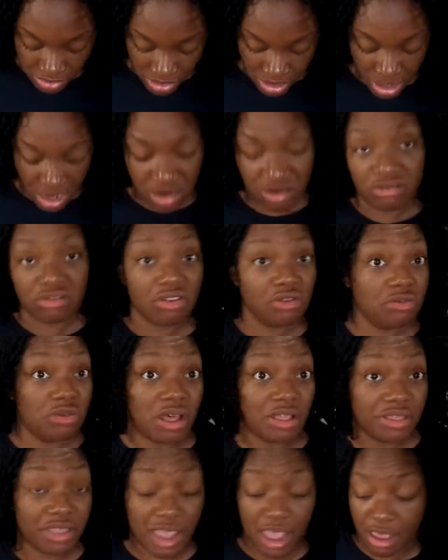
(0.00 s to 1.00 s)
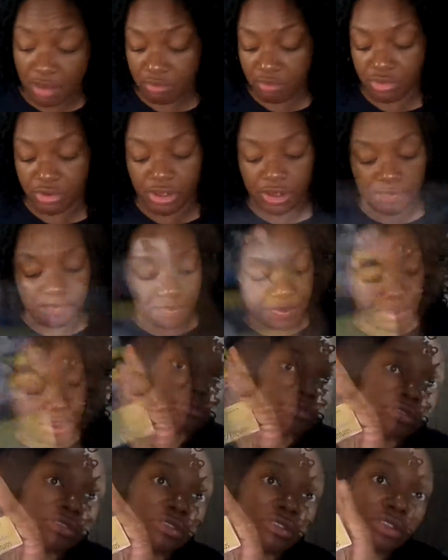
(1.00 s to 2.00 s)
I don't know about that, but
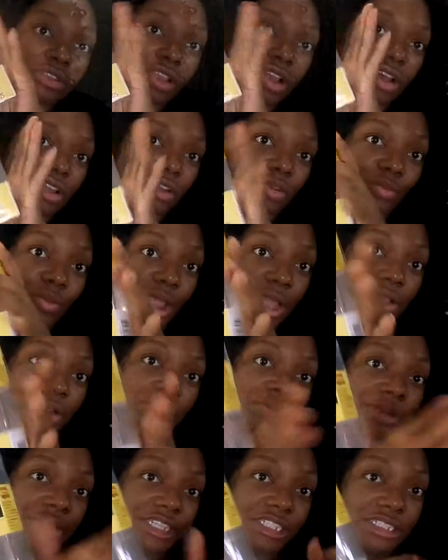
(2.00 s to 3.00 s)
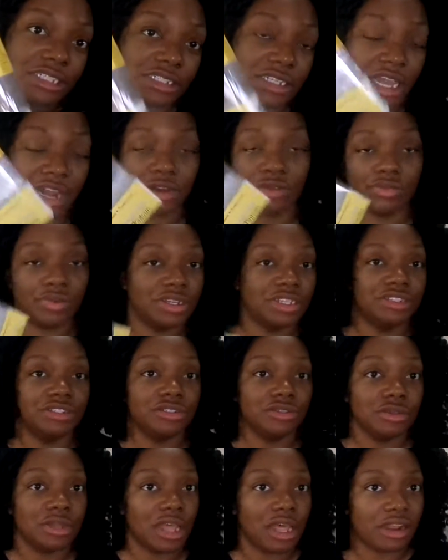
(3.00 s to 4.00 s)
on a regular basis, I don't really
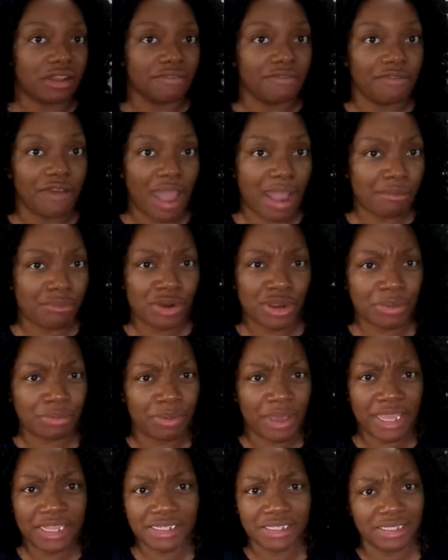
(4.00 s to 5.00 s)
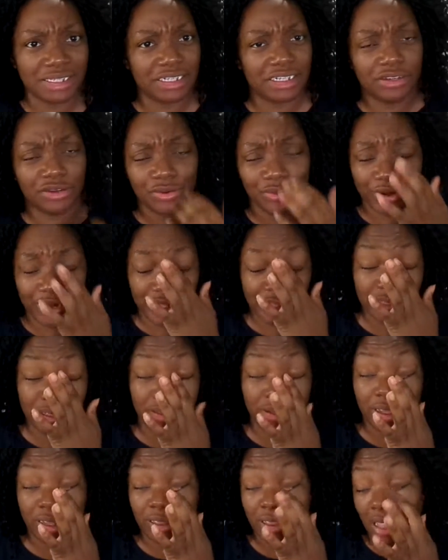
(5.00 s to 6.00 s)
do a lot of fabric painting or anything
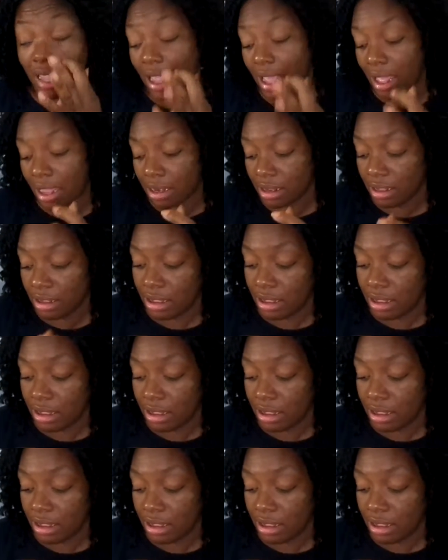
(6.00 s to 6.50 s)
like that.